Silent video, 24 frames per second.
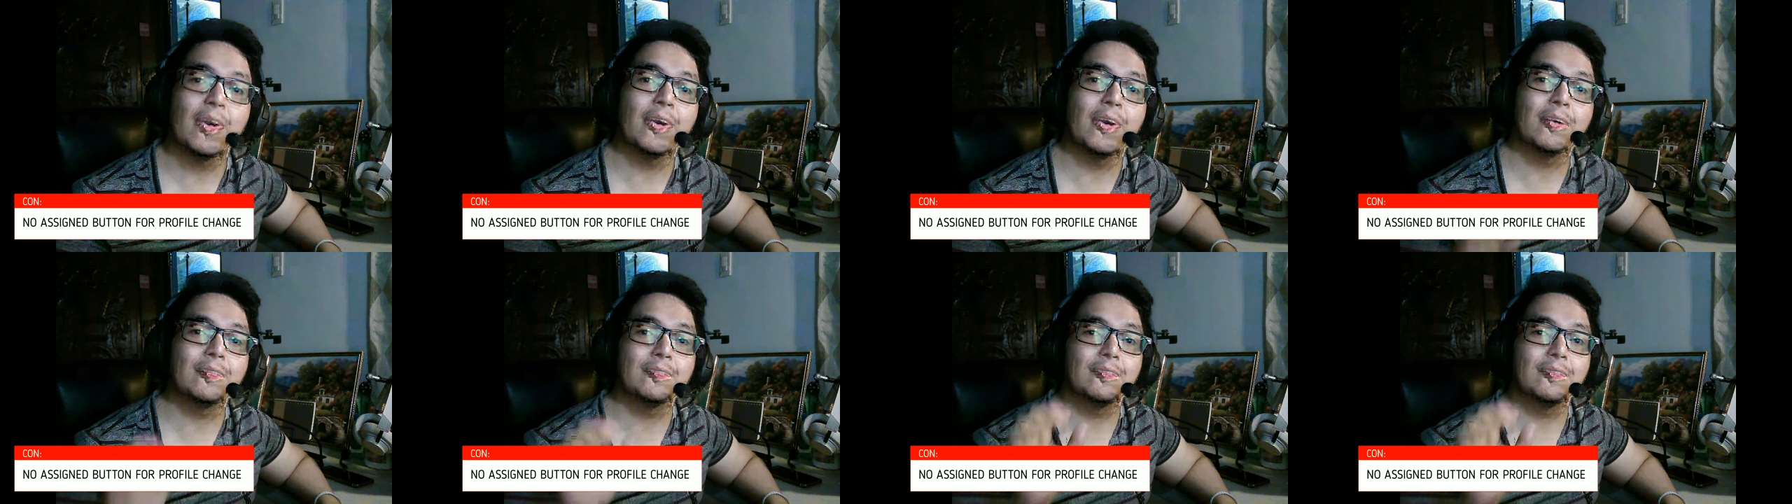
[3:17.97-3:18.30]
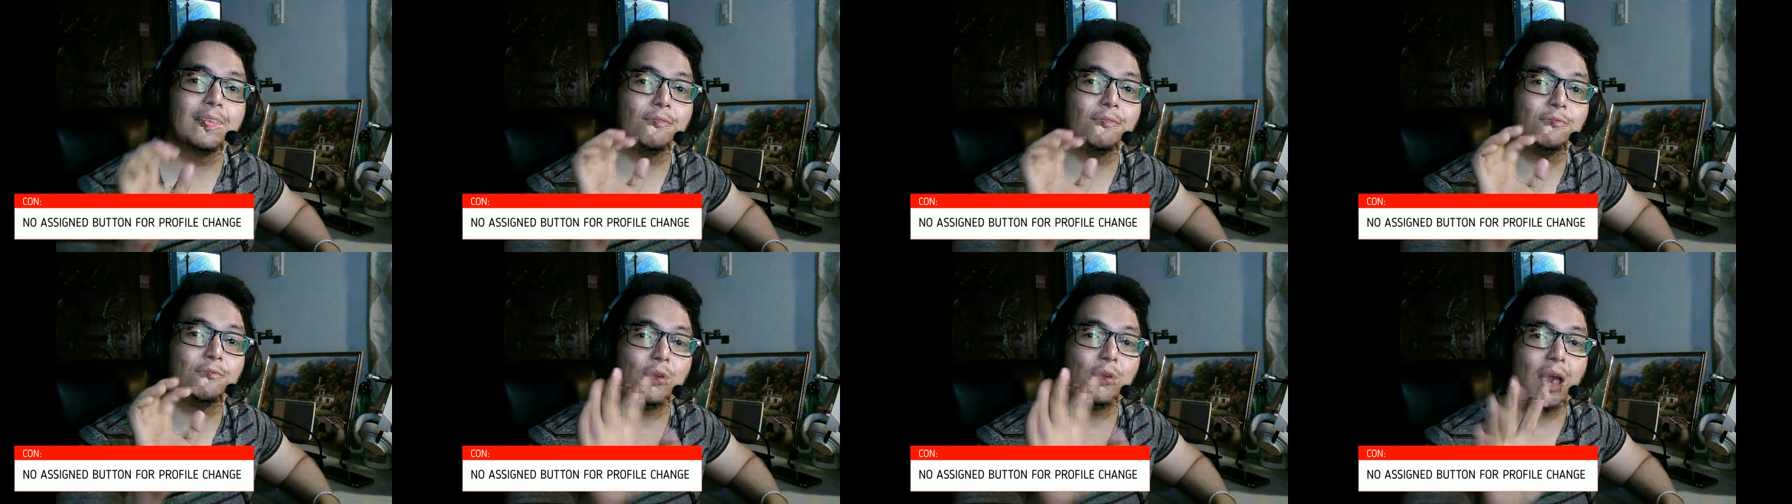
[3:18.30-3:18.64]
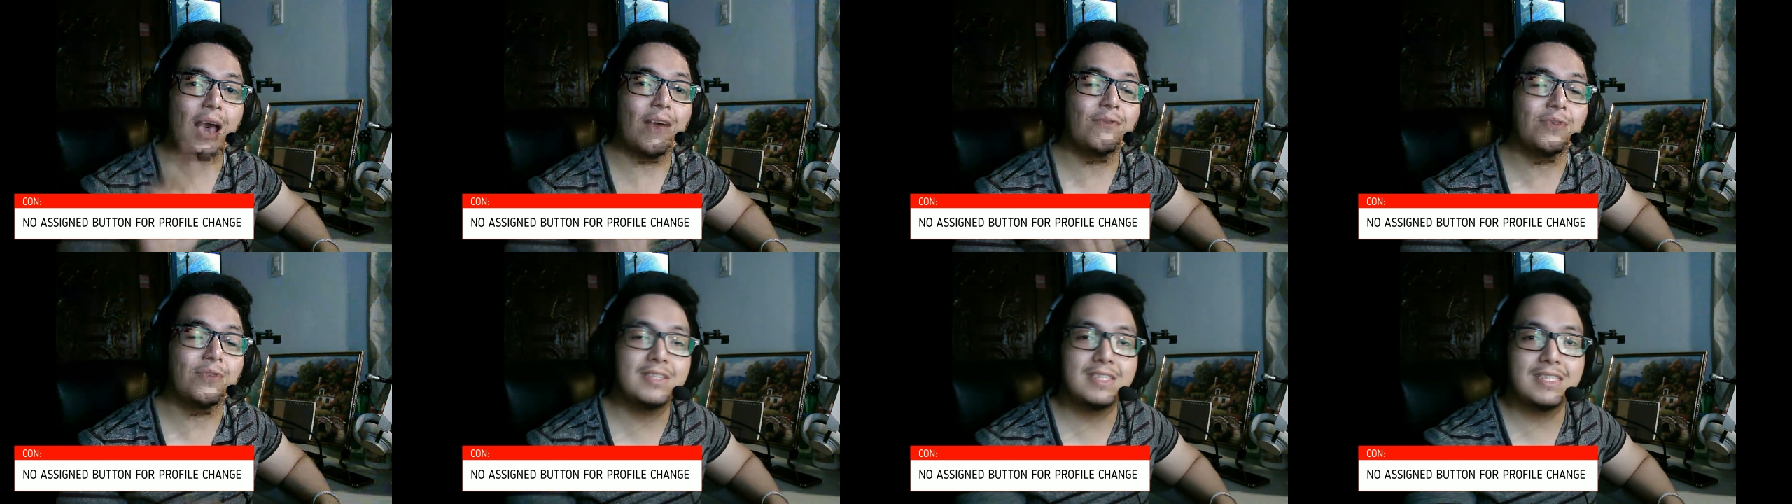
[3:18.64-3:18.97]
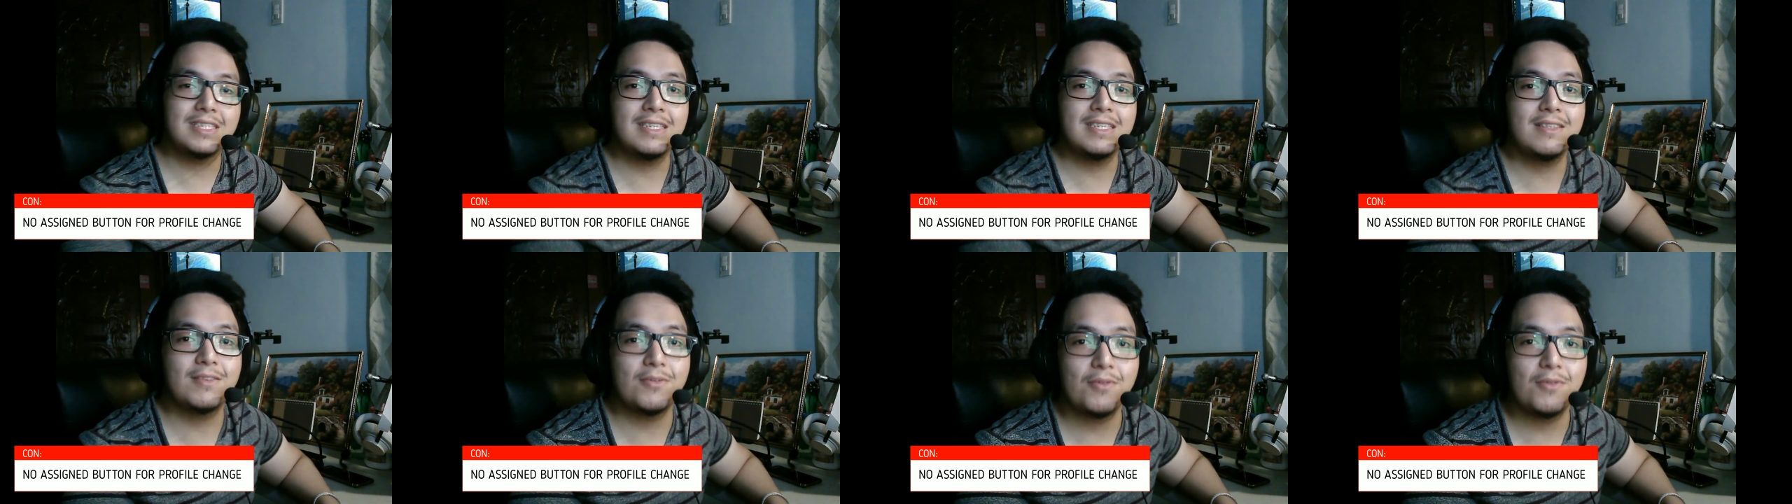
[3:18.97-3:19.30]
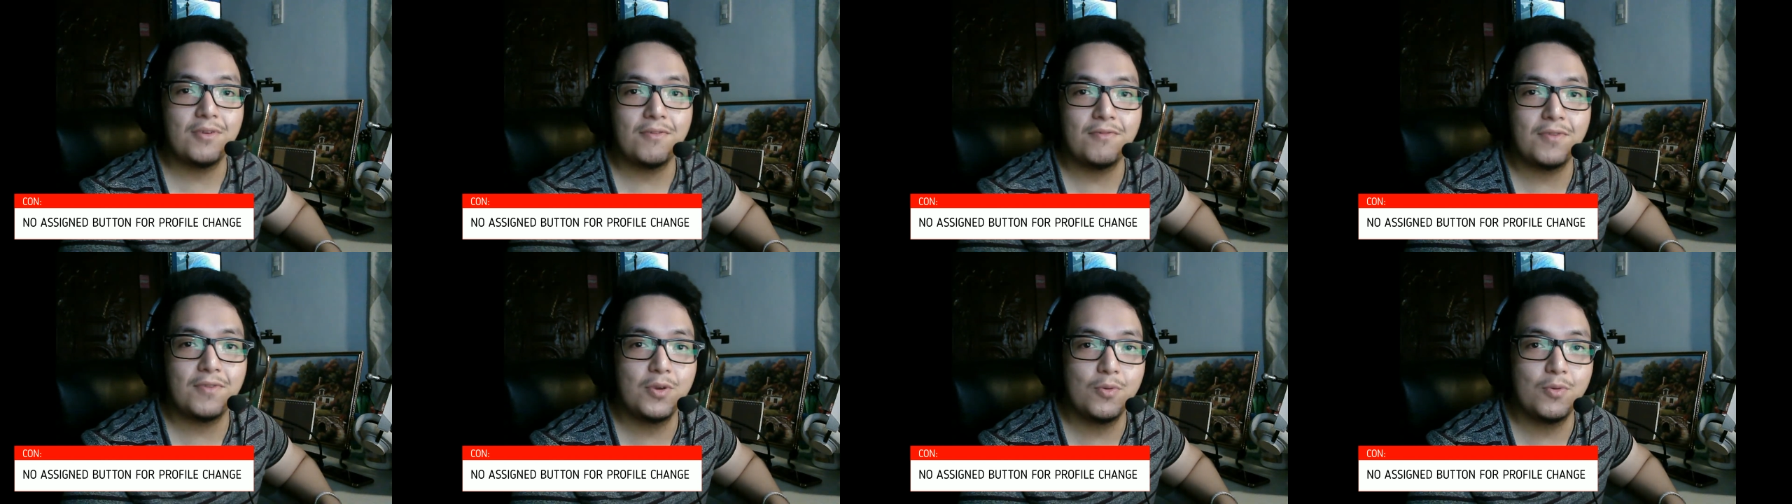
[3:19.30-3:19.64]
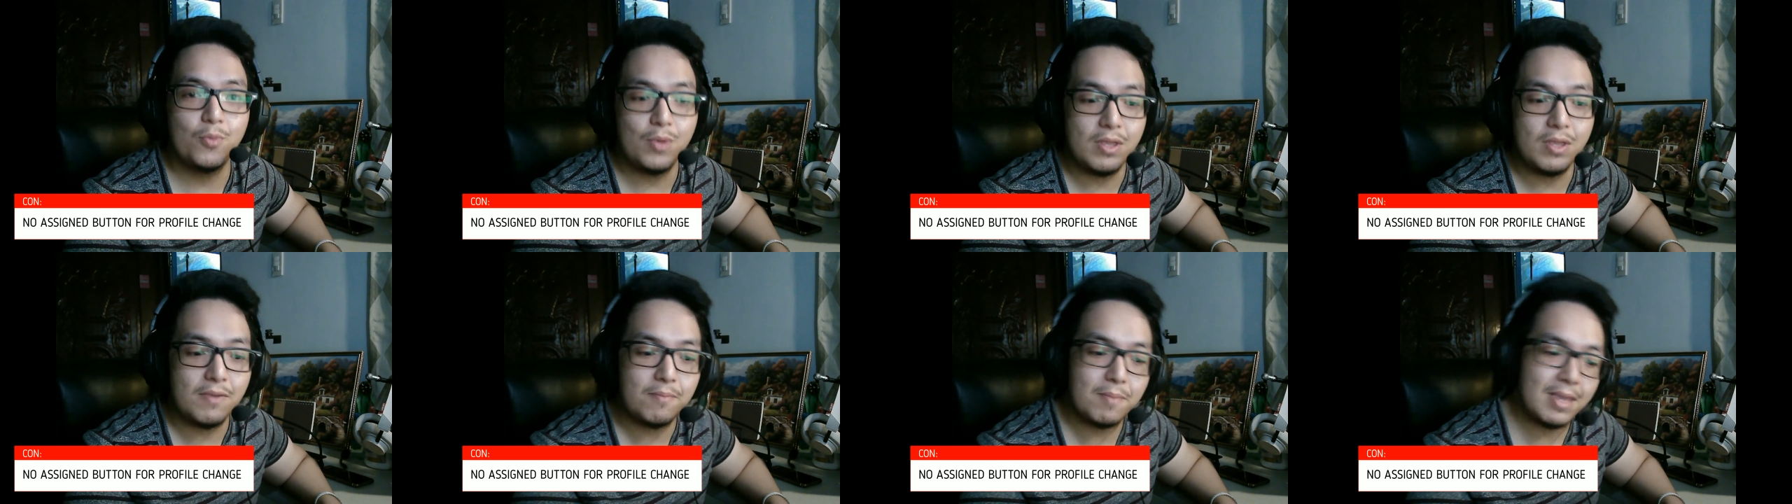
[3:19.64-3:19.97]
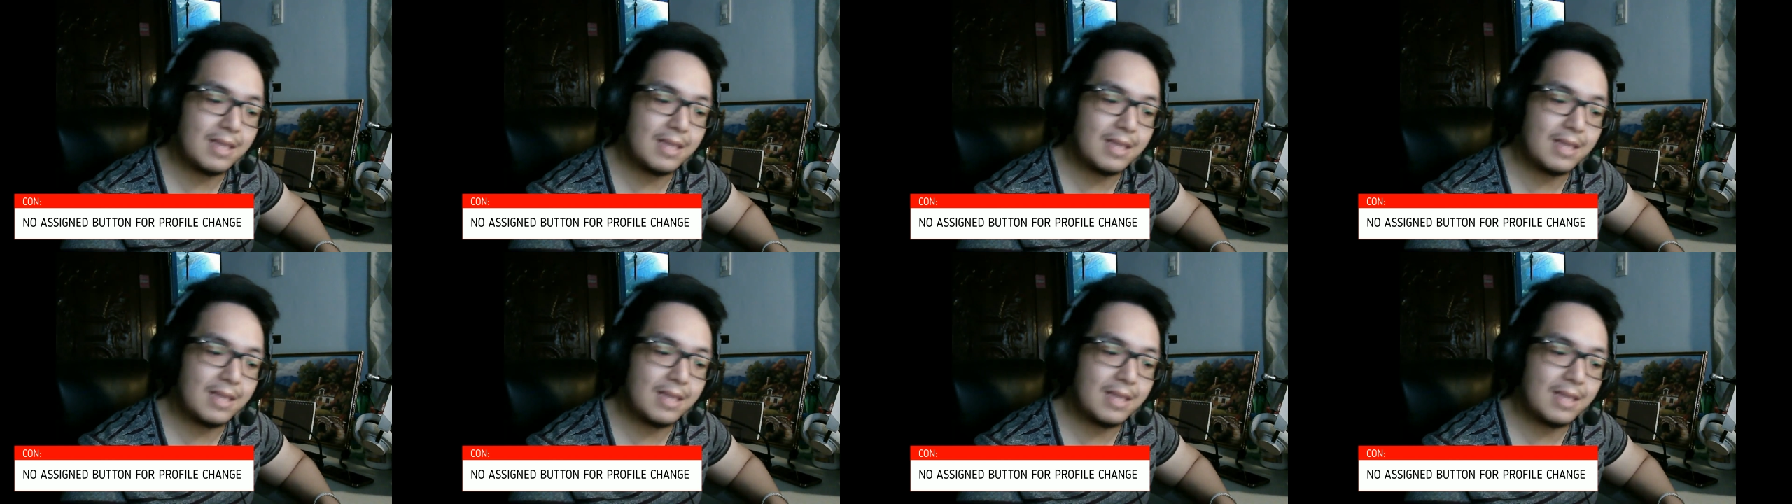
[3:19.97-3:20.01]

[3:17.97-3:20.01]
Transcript: And if you haven't seen the review we